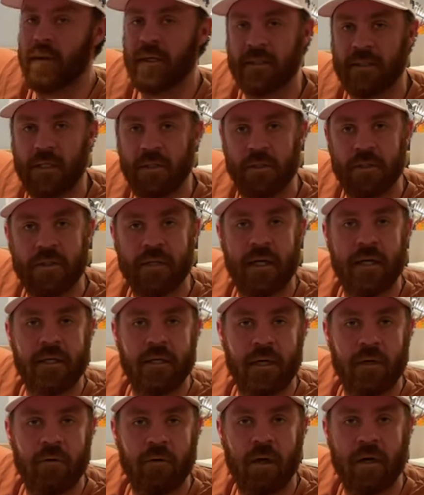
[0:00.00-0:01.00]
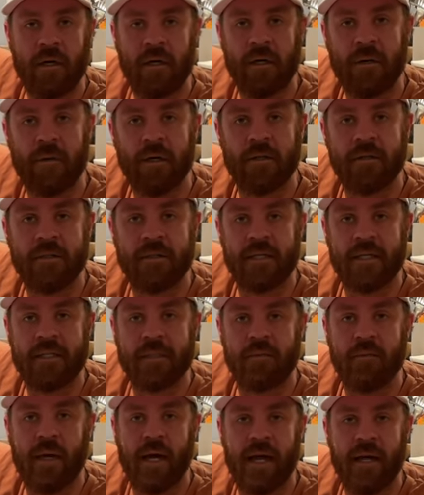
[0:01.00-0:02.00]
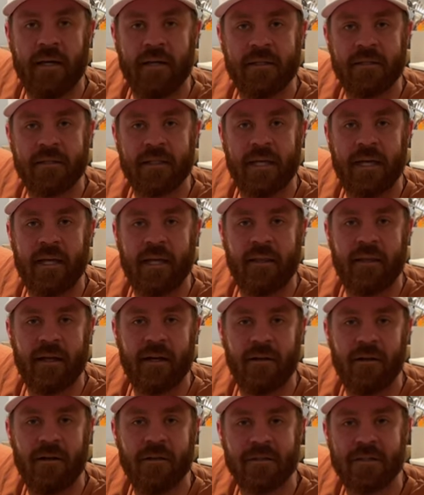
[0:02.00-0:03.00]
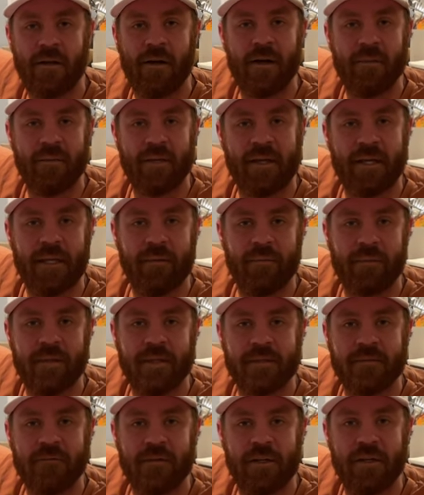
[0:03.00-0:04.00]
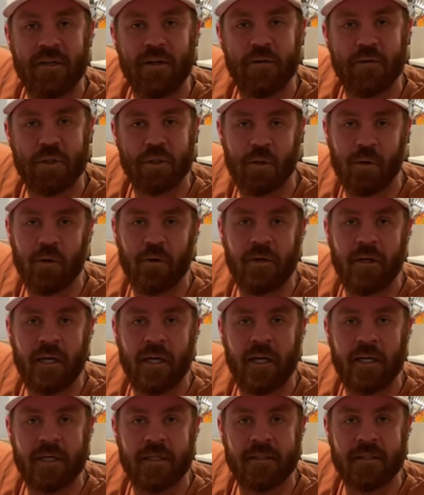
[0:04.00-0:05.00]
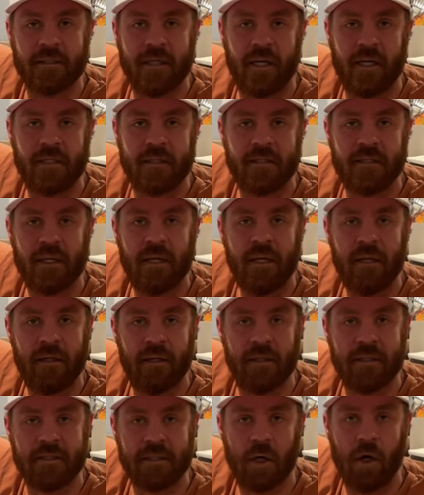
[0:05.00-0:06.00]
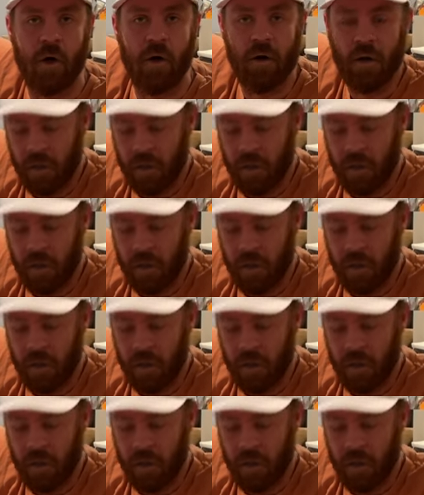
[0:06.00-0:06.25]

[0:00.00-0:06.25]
because I just got done running about six miles and that'll also help me keep this video short and concise. Let's go.